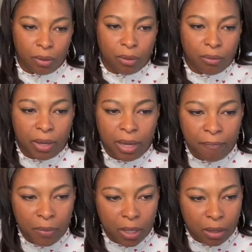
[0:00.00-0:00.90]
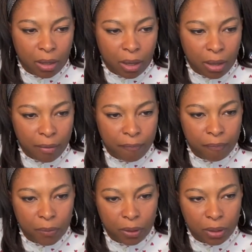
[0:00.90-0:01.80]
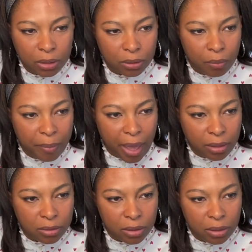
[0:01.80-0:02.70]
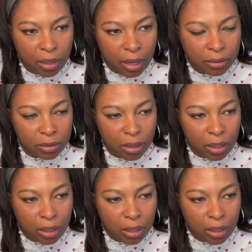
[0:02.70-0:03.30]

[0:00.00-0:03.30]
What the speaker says: Okay. Let's go back to that